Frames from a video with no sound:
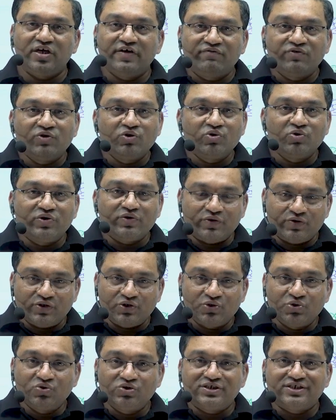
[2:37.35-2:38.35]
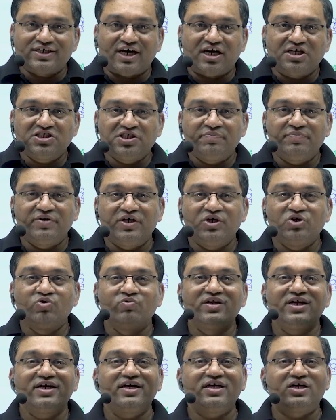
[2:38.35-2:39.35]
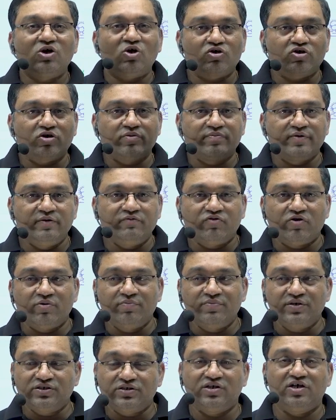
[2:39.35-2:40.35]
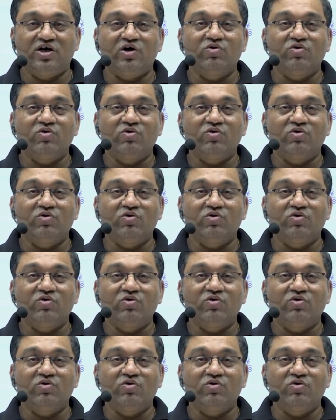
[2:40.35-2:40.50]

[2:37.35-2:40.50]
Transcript: If you use Chat G P T, you will get lot of information.